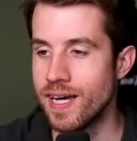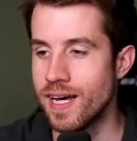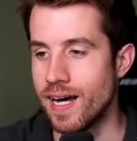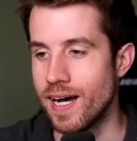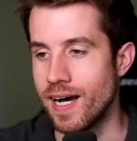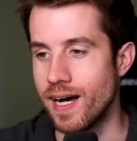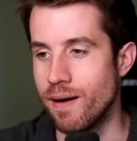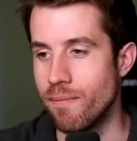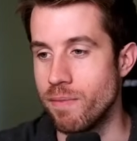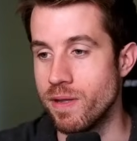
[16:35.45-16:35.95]

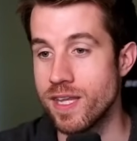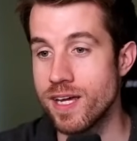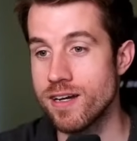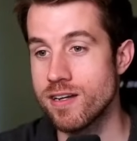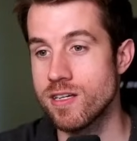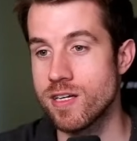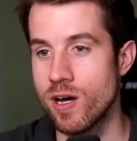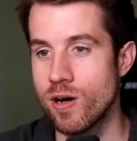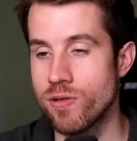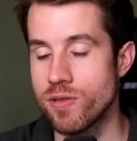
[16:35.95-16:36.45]
But there you
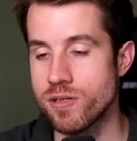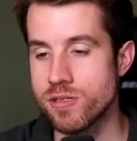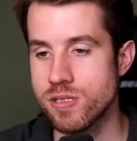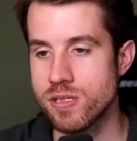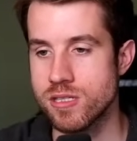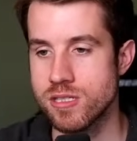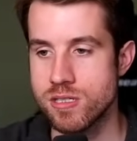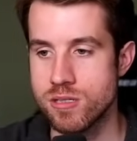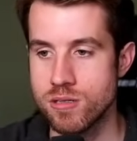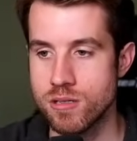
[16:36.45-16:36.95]
go. Those are
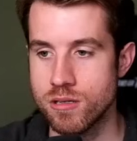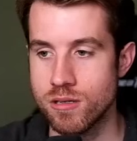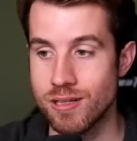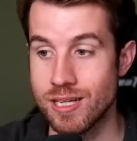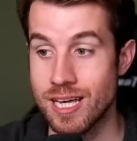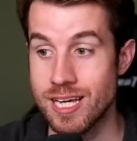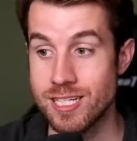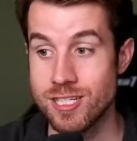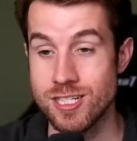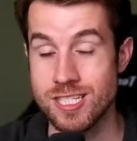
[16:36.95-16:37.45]
the 2 new
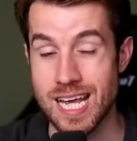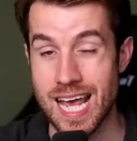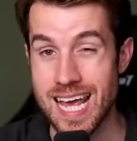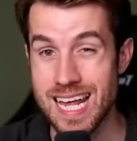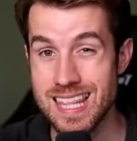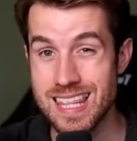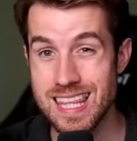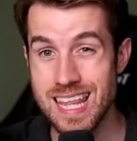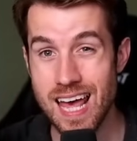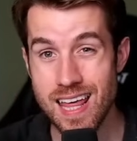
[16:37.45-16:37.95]
locations.
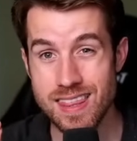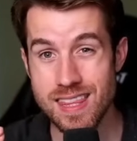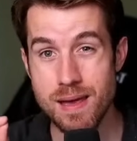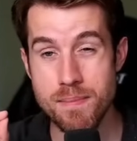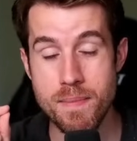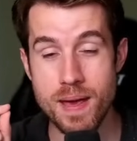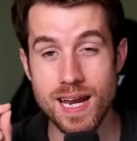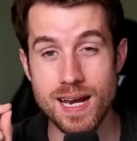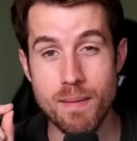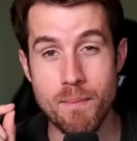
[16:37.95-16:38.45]
And then they
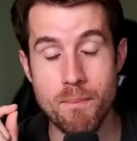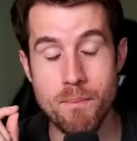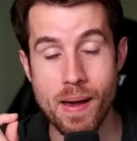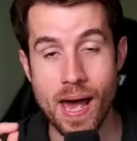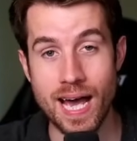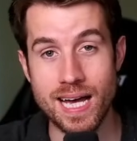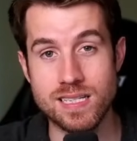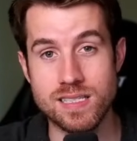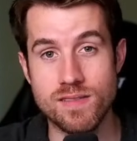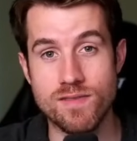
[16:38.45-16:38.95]
made a
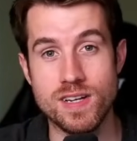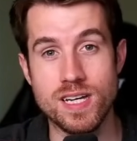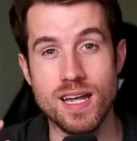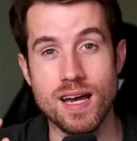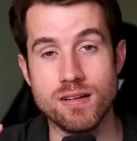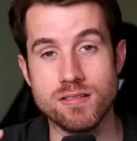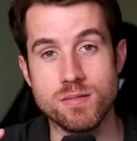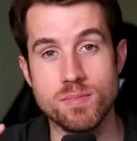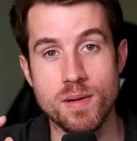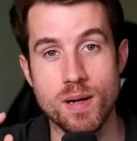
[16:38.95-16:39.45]
massive
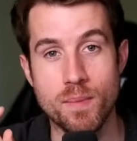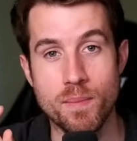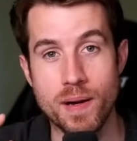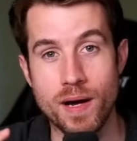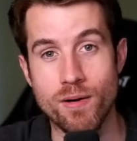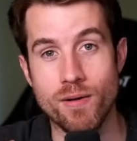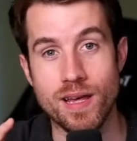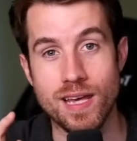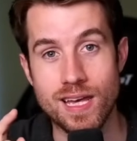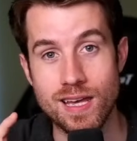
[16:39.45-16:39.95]
announcement
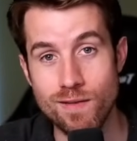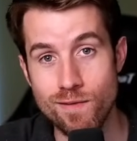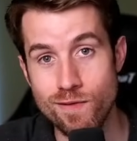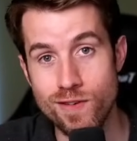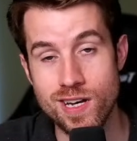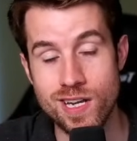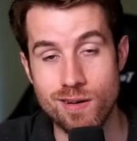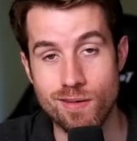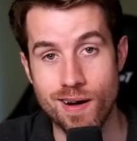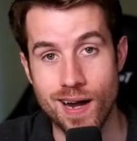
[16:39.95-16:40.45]
about
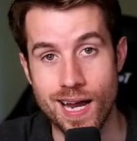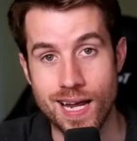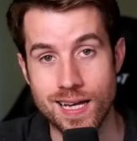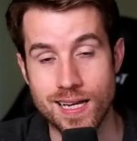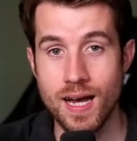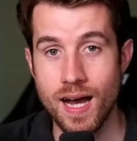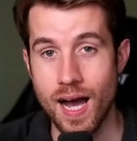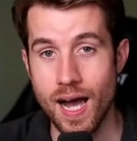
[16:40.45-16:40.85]
Infinite Rank.